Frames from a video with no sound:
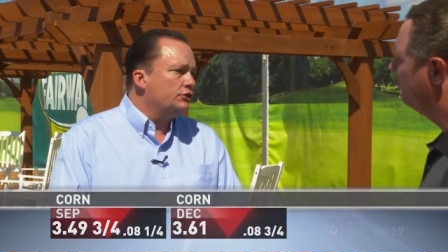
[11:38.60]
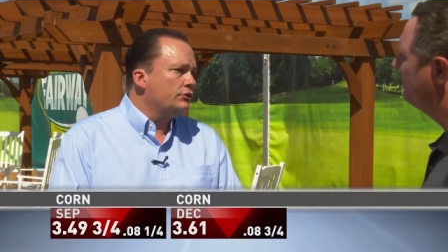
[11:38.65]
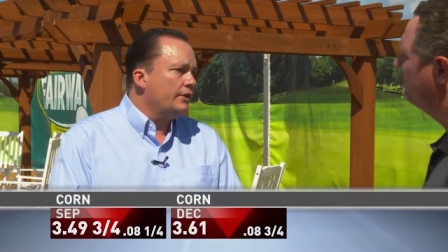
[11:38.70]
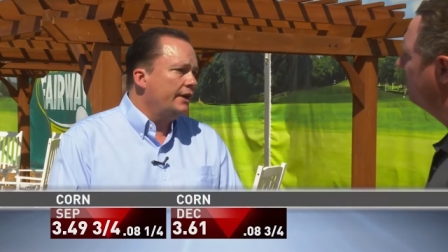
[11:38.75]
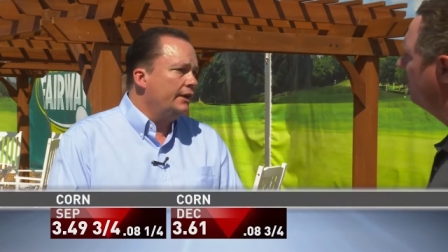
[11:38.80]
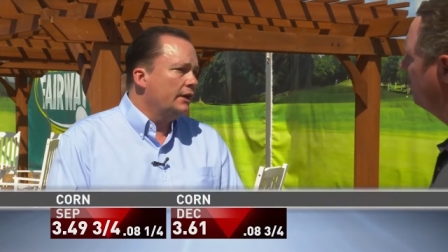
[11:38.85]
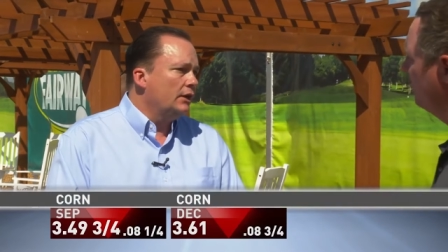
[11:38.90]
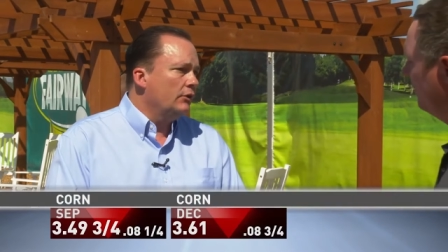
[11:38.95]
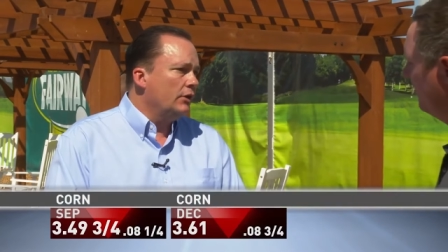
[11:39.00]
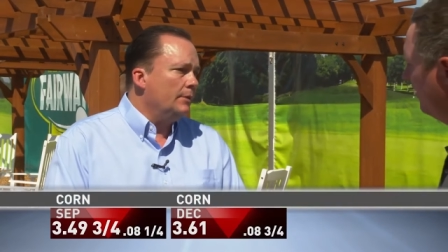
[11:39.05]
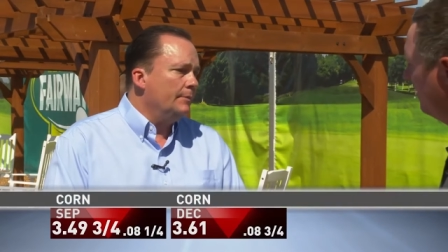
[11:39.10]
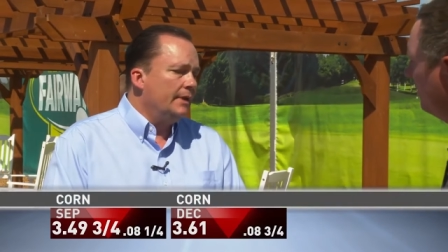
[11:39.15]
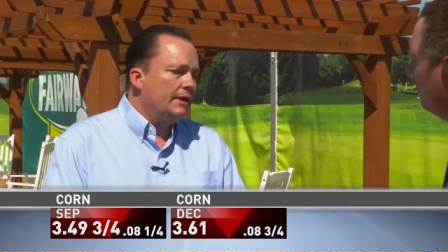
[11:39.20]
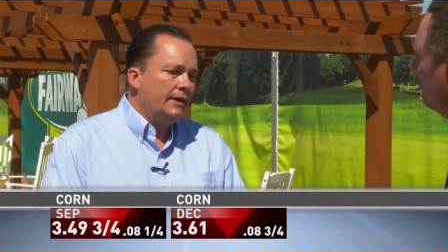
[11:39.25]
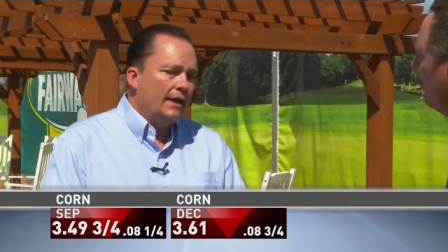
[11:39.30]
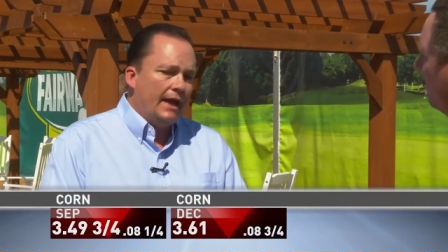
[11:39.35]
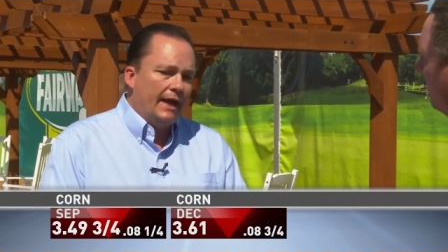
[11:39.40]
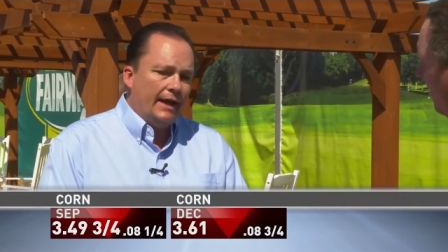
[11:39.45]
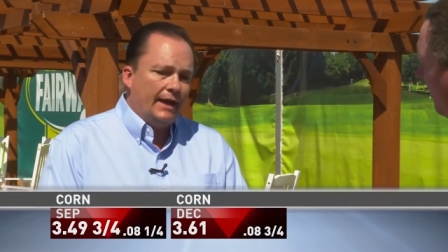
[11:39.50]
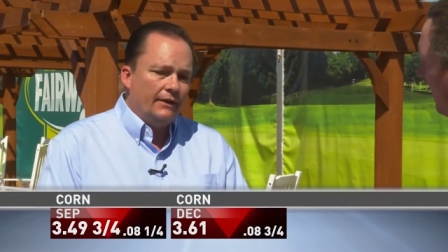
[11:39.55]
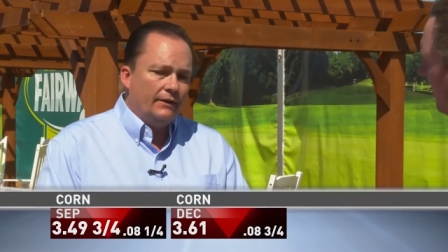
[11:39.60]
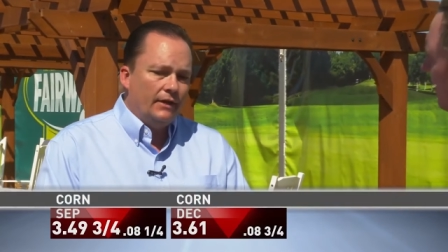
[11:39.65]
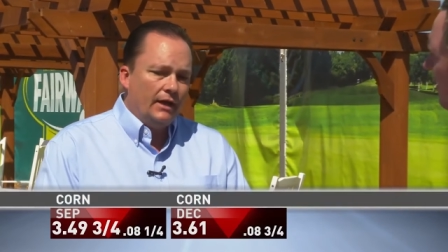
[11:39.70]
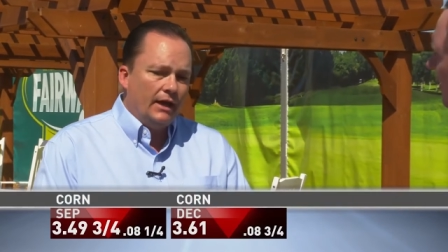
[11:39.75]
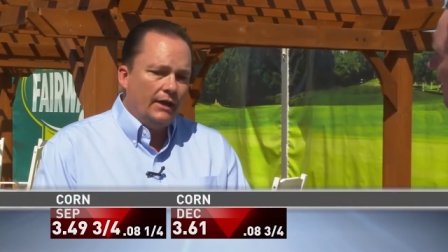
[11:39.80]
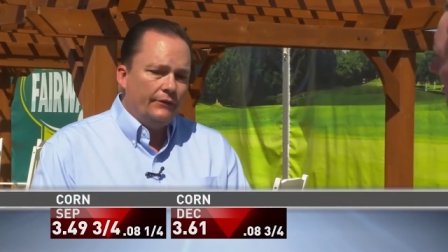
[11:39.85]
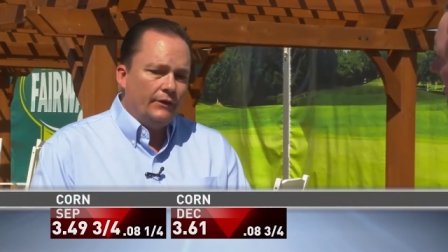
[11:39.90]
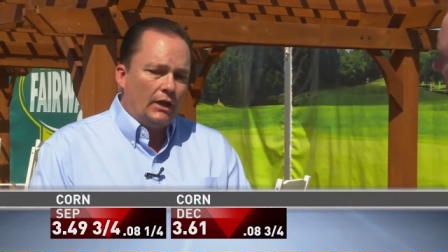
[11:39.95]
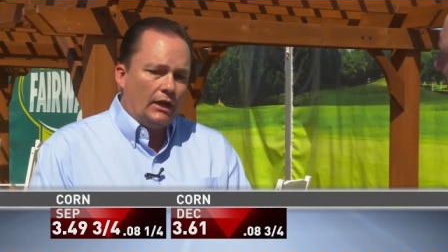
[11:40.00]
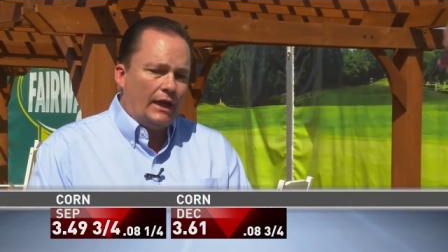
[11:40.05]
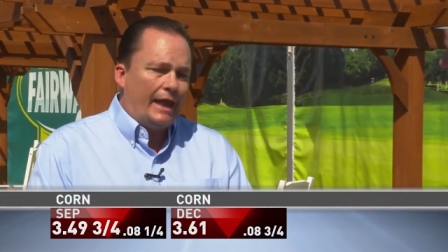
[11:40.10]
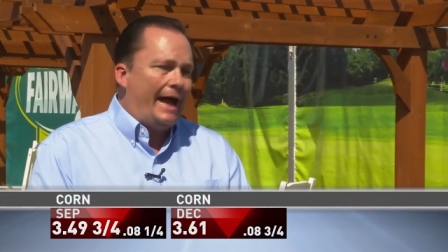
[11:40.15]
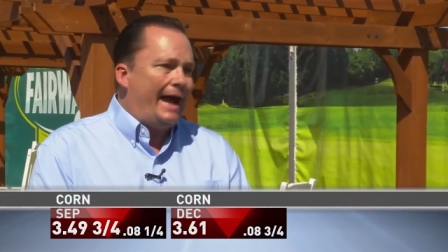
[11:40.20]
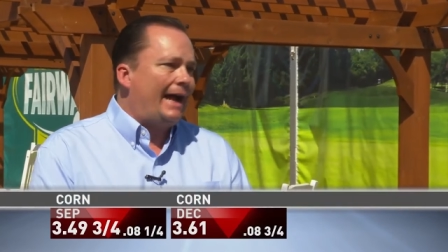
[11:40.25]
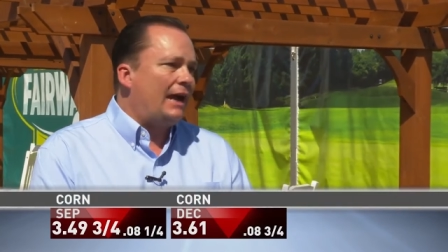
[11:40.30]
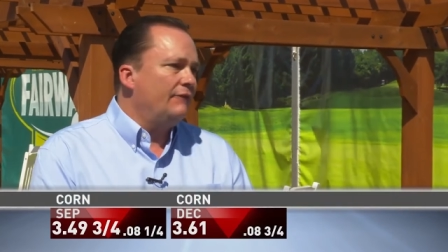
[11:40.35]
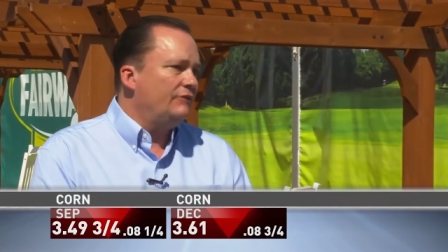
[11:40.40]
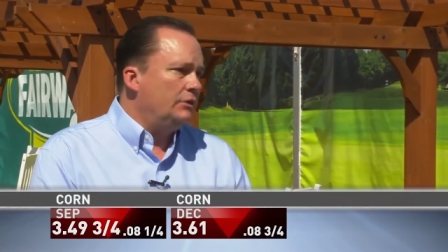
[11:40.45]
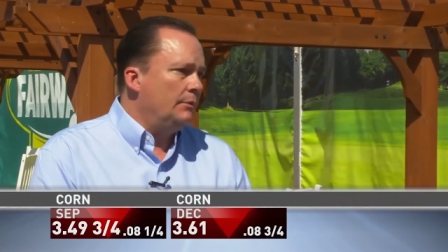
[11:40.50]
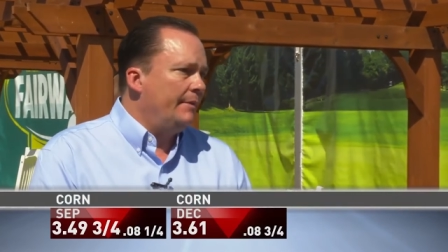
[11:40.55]
trade agreement and the
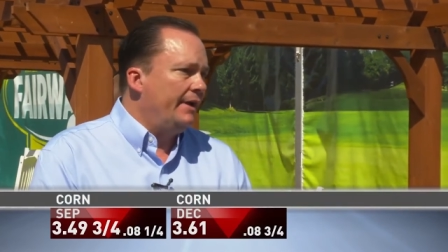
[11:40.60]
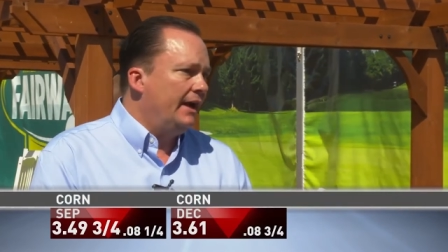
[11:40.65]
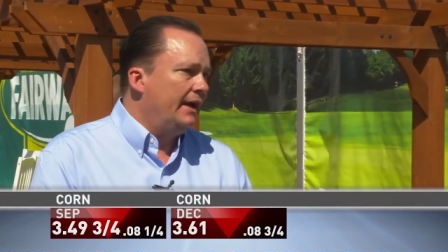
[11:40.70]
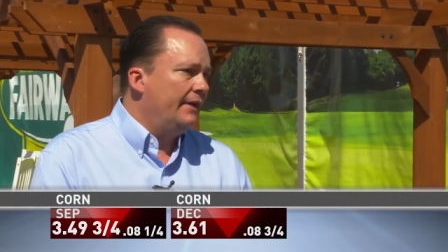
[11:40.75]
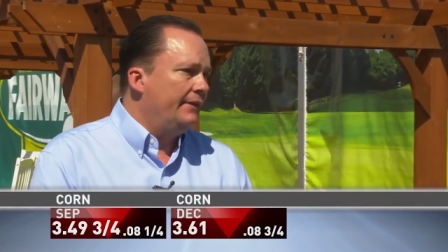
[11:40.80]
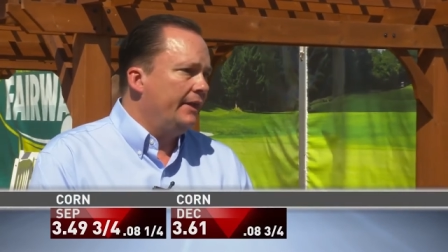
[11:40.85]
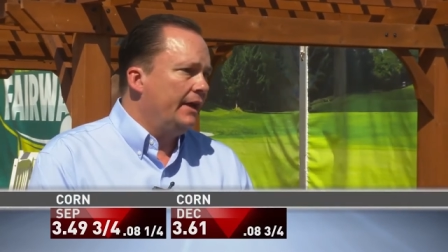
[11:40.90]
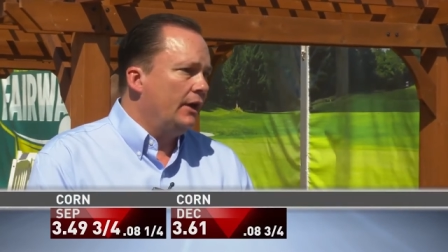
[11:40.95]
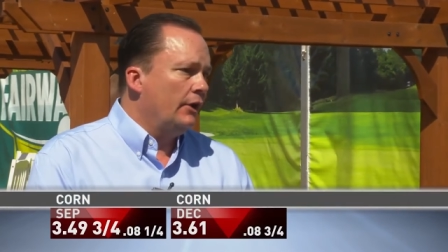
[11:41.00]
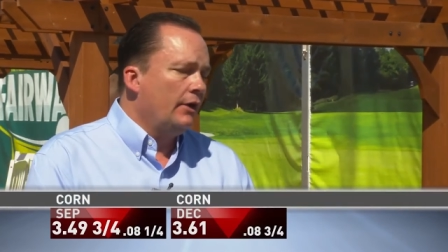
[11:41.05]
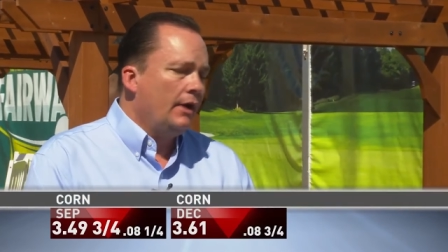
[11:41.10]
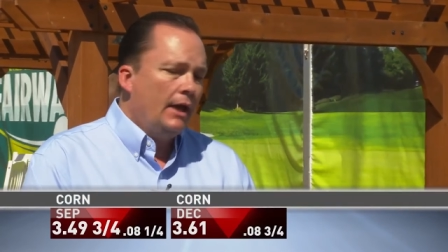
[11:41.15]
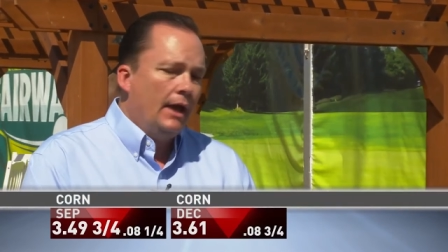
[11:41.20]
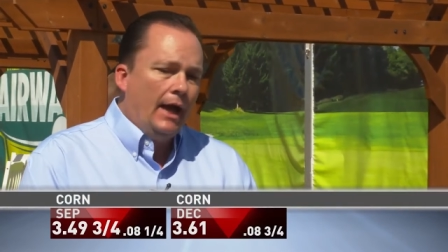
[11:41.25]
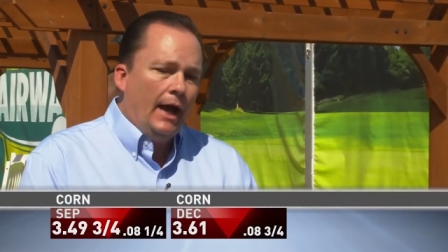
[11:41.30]
lack of demand there.